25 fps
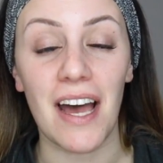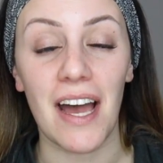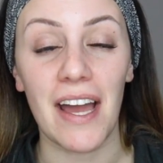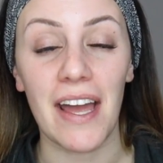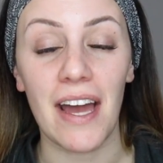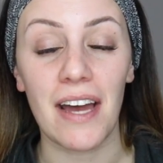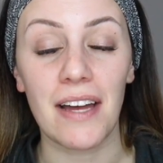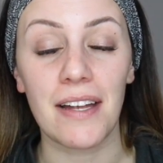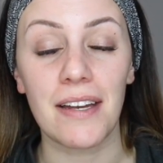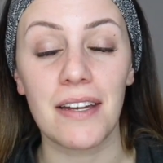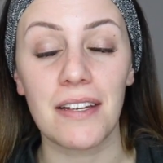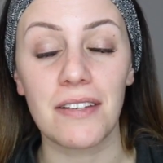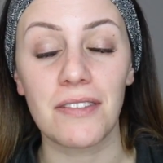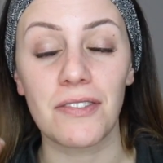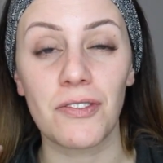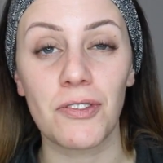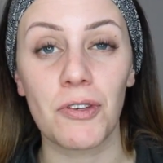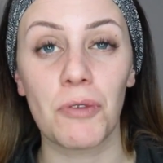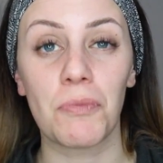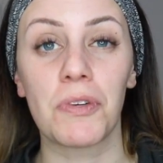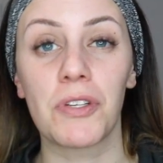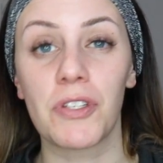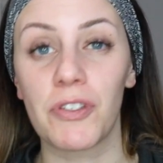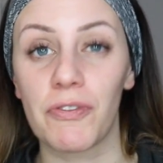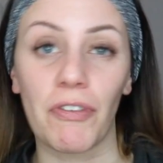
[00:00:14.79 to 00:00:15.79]
I had
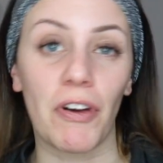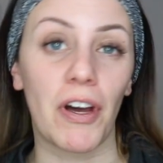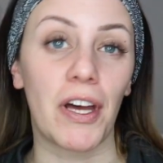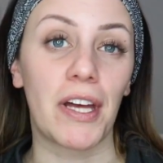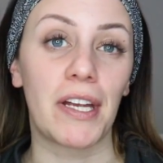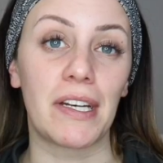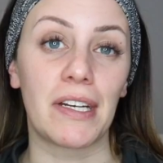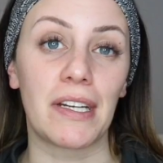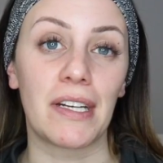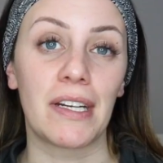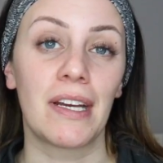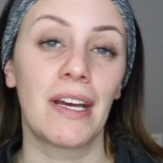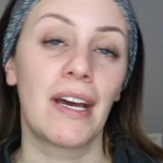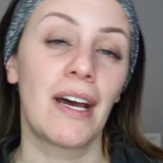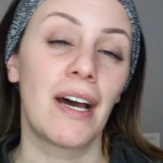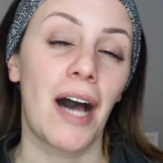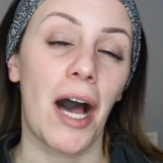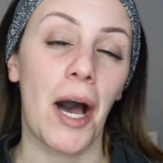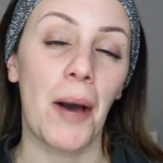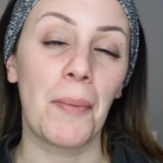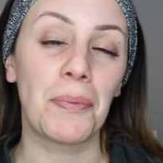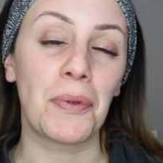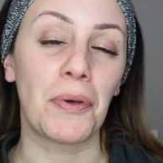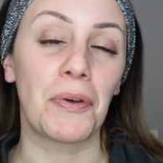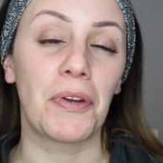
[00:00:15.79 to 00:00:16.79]
so much fun
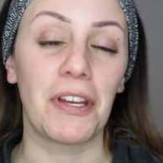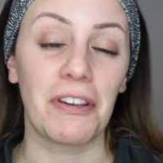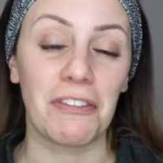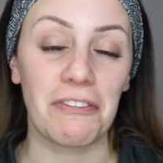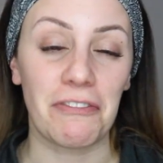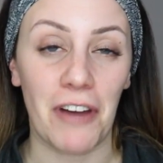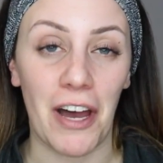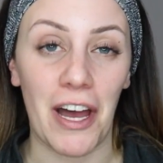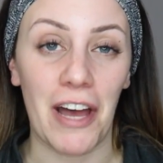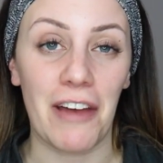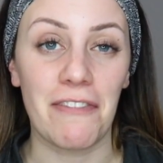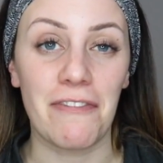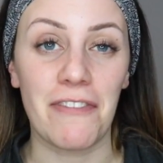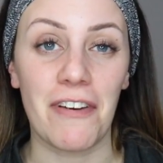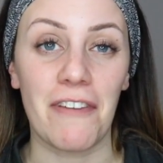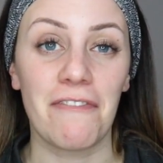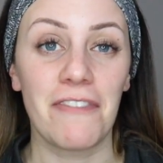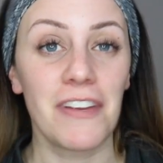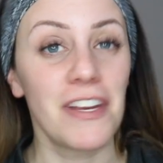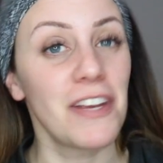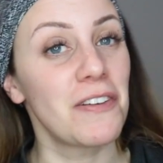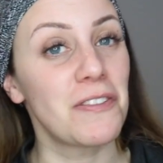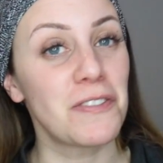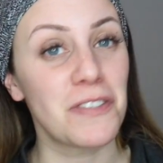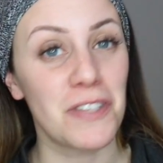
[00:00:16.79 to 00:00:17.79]
uploading 5
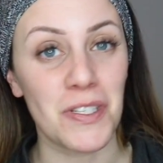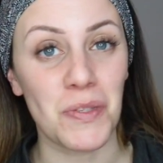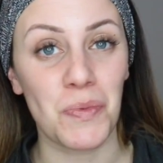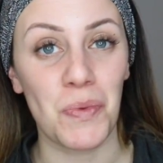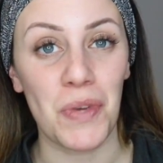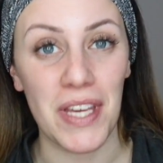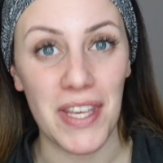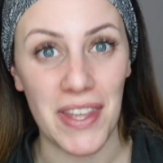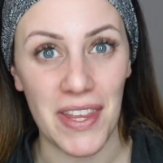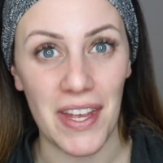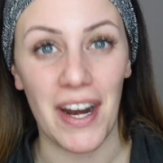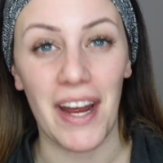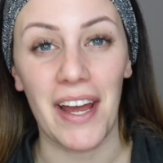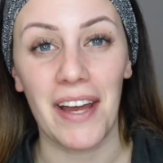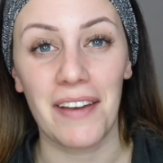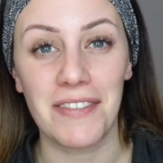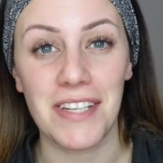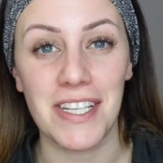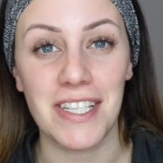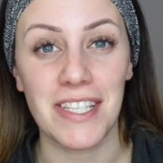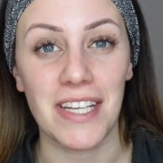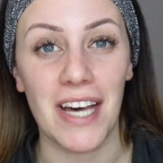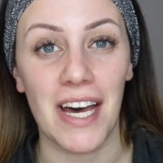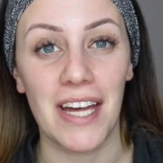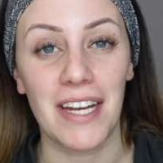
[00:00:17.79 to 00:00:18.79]
videos this week that I have
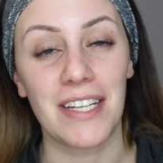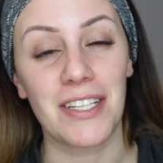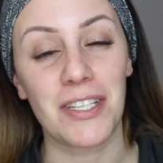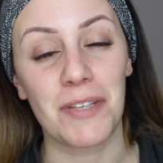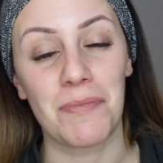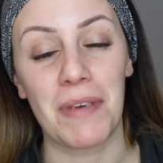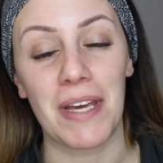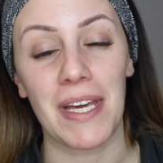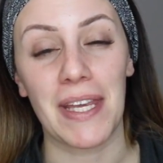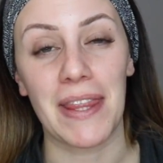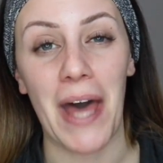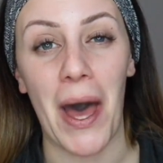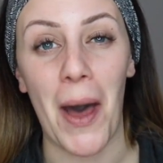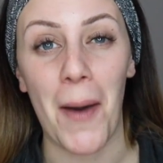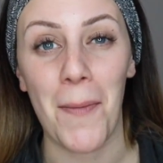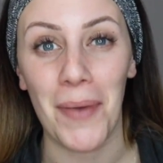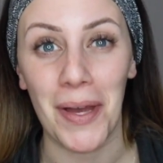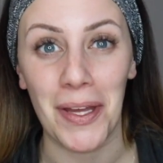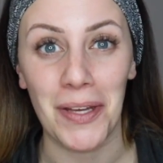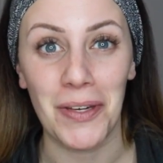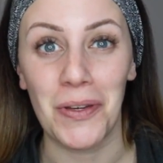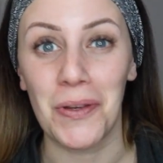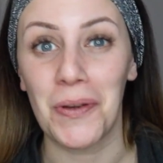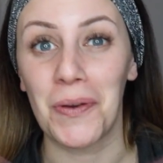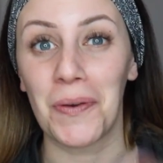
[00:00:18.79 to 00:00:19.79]
decided to make that
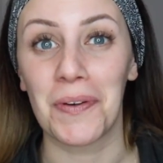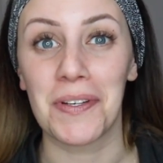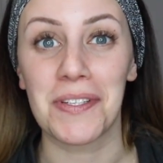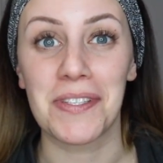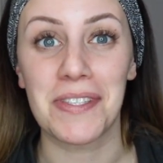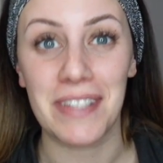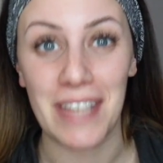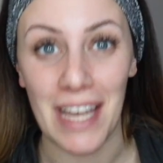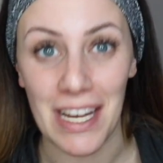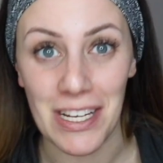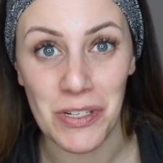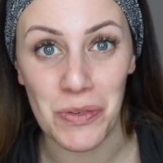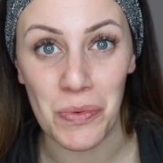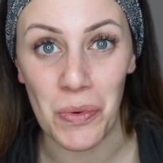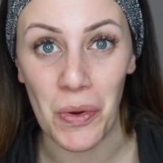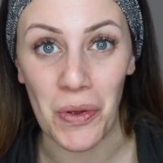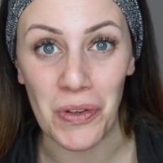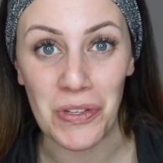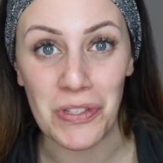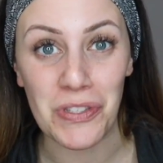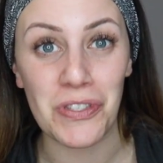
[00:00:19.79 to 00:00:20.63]
my new schedule.